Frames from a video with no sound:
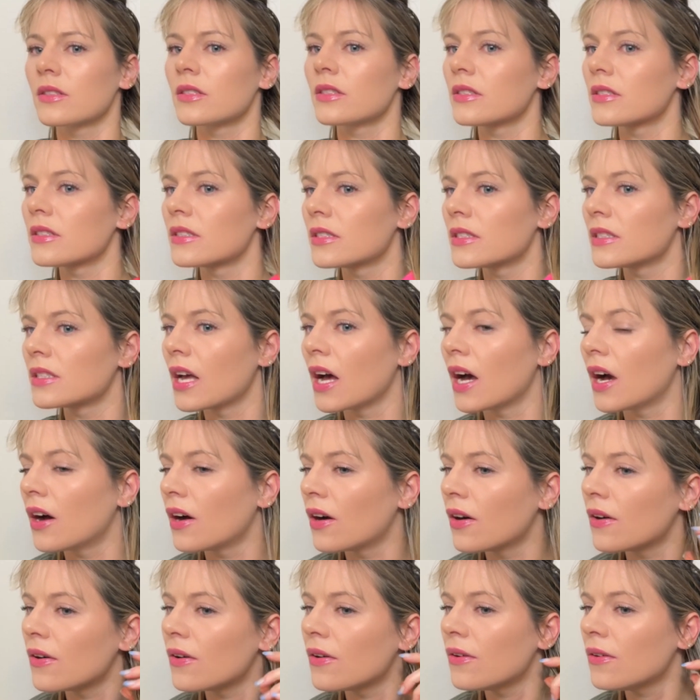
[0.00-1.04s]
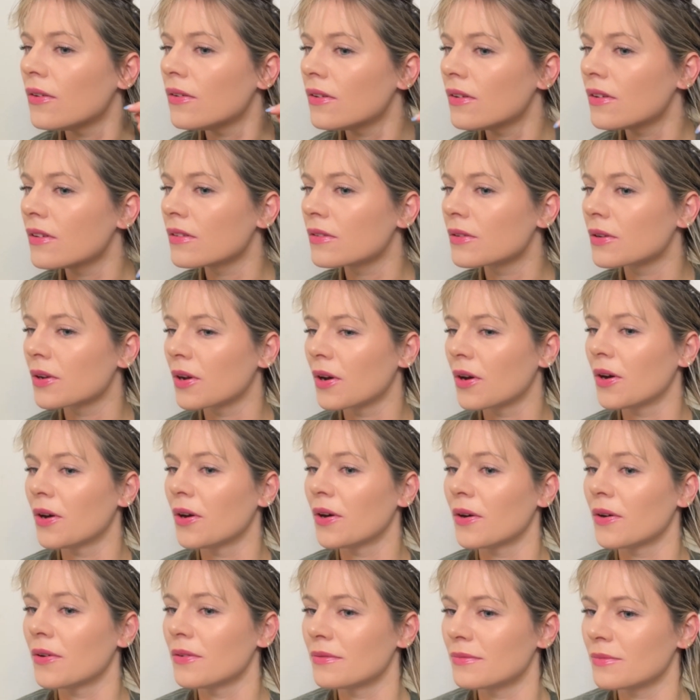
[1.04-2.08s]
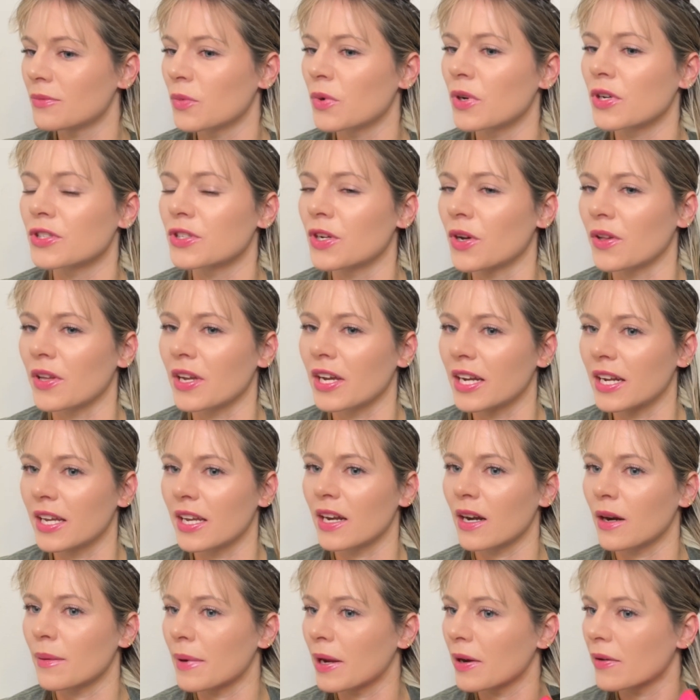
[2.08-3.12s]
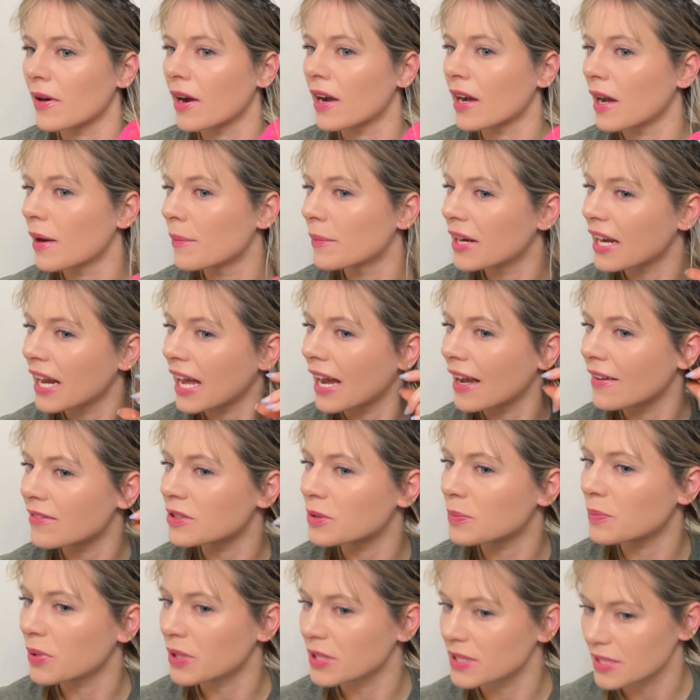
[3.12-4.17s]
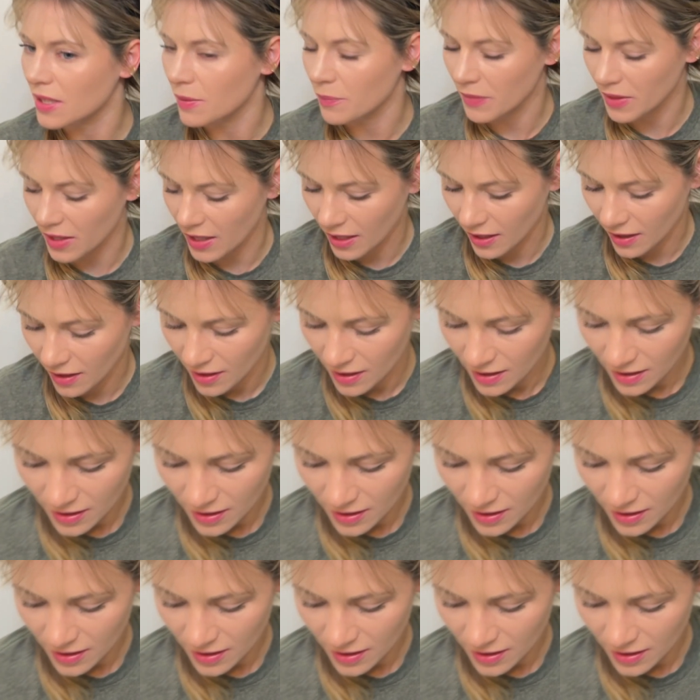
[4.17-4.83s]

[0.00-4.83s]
So, we're totally going to get it on my rug. I'm going to have to put something.